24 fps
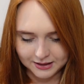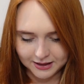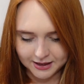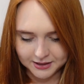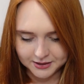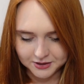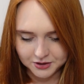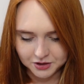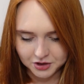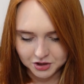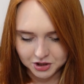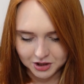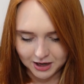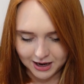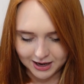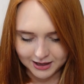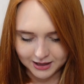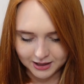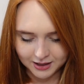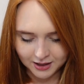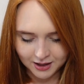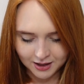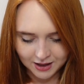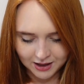Let's
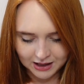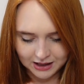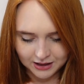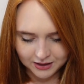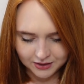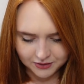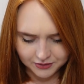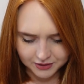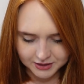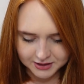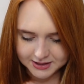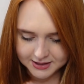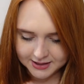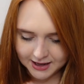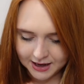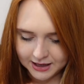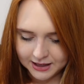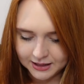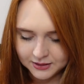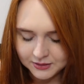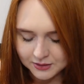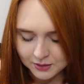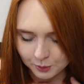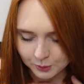check the
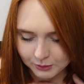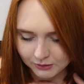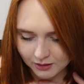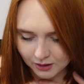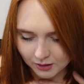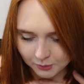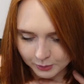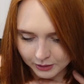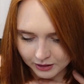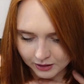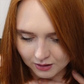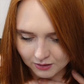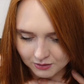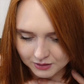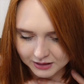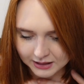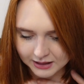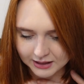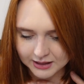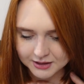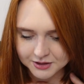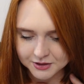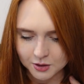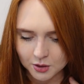date that we are on
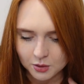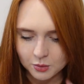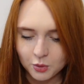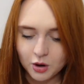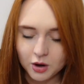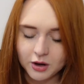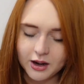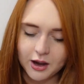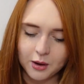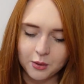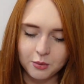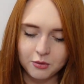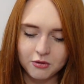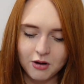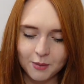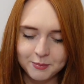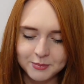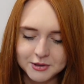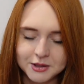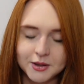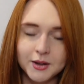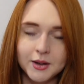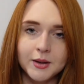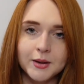here. So, okay, we're
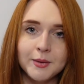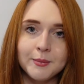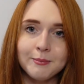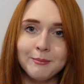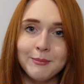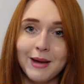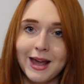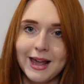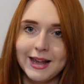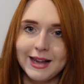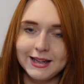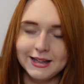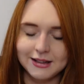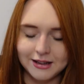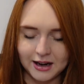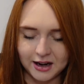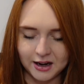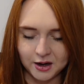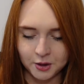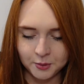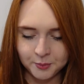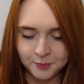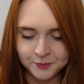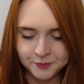up to May
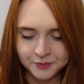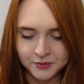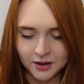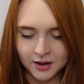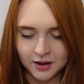now.